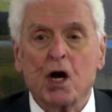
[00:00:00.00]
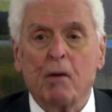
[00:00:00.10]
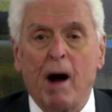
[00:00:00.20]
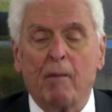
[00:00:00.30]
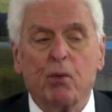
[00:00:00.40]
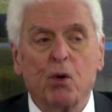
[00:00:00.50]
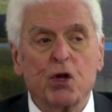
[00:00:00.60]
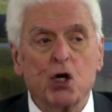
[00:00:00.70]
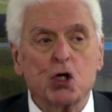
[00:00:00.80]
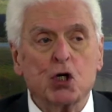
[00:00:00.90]
come up with
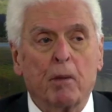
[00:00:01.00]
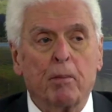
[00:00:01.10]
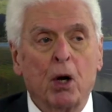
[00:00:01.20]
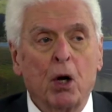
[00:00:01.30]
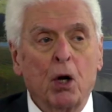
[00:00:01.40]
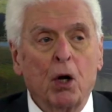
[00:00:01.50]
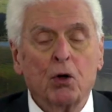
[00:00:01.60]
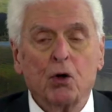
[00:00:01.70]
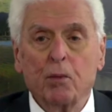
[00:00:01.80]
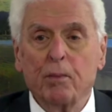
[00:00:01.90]
a chip
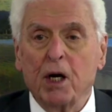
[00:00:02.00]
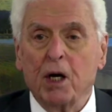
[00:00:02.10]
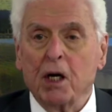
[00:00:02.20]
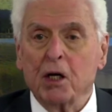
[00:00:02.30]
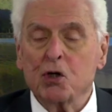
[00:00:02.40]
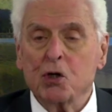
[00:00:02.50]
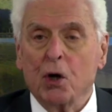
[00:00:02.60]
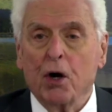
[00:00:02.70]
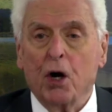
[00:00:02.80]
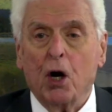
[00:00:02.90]
to be
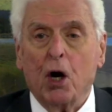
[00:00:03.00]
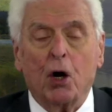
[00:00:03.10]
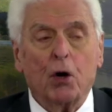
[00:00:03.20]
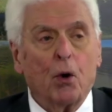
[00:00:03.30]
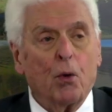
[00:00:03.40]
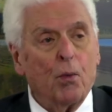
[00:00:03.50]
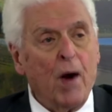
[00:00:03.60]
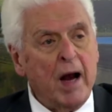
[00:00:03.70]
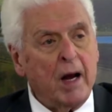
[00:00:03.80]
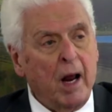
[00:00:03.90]
inserted in your
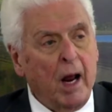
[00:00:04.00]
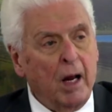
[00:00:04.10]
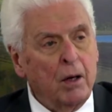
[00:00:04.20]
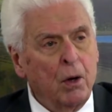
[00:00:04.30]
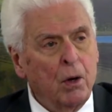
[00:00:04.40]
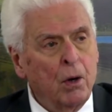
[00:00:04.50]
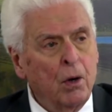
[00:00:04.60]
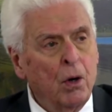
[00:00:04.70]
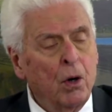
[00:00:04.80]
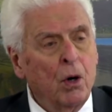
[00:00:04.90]
right hand
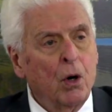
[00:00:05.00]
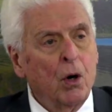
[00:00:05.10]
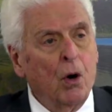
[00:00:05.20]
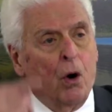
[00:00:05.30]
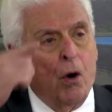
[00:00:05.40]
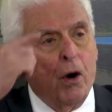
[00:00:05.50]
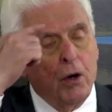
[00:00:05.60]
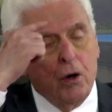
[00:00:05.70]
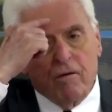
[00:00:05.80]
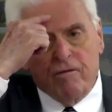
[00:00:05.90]
or
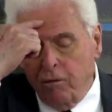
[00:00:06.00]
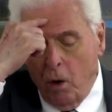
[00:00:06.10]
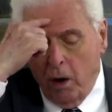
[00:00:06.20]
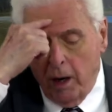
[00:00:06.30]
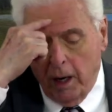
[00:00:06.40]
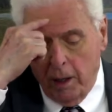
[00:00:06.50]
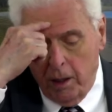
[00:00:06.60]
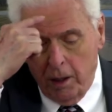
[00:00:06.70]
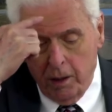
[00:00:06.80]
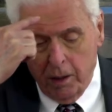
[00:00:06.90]
in your forehead.
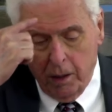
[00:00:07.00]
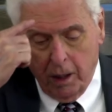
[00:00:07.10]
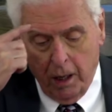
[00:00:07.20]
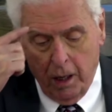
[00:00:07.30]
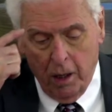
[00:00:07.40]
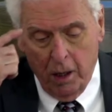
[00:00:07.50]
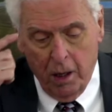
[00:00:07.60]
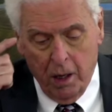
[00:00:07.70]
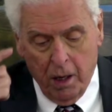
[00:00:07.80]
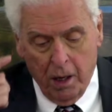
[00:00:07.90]
Okay?
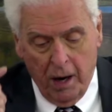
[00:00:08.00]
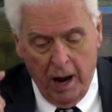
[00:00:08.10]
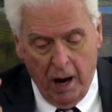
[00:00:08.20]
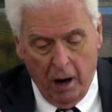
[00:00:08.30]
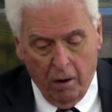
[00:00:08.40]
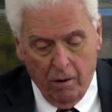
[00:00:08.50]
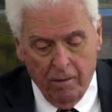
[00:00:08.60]
Now,